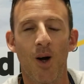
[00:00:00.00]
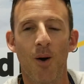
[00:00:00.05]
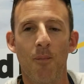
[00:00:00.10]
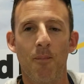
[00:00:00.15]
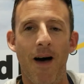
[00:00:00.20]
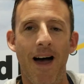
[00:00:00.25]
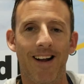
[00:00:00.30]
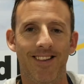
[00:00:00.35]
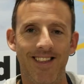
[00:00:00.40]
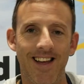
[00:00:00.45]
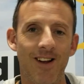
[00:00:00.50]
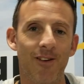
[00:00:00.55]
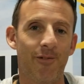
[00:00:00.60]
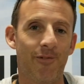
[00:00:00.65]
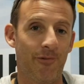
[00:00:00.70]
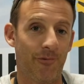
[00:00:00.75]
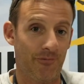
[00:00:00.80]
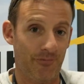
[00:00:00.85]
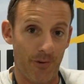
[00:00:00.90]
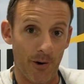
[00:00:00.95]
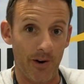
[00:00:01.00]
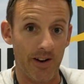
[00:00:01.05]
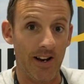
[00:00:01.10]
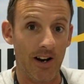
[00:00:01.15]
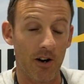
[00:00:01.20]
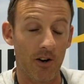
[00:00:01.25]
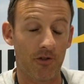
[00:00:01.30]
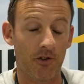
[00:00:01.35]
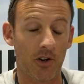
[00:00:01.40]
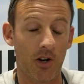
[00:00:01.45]
Back then, 30
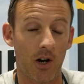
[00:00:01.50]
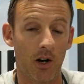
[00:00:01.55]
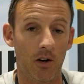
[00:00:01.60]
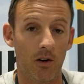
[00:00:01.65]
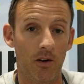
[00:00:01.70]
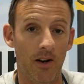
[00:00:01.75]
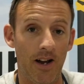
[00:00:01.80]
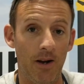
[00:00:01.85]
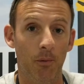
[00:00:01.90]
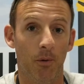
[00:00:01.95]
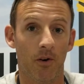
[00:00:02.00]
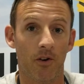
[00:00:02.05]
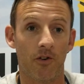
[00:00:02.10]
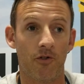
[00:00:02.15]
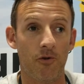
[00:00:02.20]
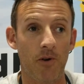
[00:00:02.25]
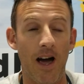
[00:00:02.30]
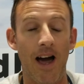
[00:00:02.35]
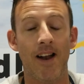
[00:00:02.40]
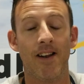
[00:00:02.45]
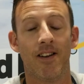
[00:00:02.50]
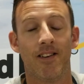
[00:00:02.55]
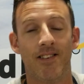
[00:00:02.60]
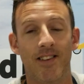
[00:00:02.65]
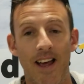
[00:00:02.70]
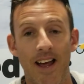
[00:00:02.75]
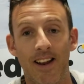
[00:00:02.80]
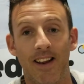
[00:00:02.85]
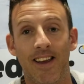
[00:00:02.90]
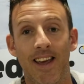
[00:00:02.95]
years ago, it was you had to
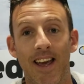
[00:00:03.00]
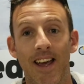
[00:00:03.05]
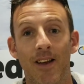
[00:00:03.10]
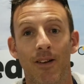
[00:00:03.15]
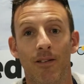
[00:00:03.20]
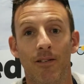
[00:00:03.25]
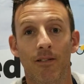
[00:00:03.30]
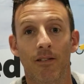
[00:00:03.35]
dedicate